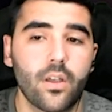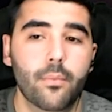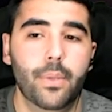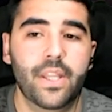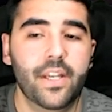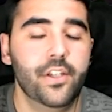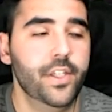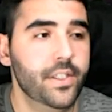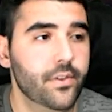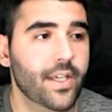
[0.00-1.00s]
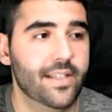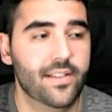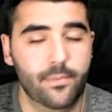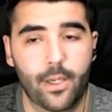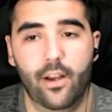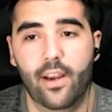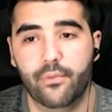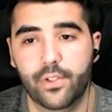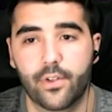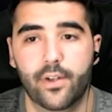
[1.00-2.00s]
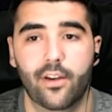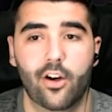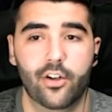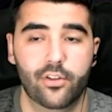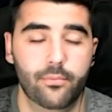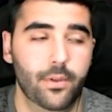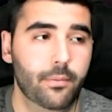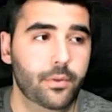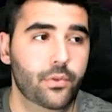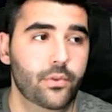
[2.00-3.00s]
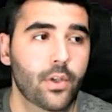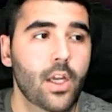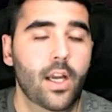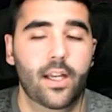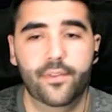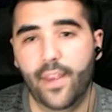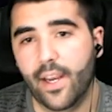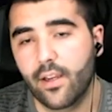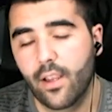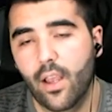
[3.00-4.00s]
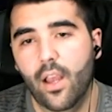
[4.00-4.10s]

But then you need to cast a spell every turn in order to be able to attack.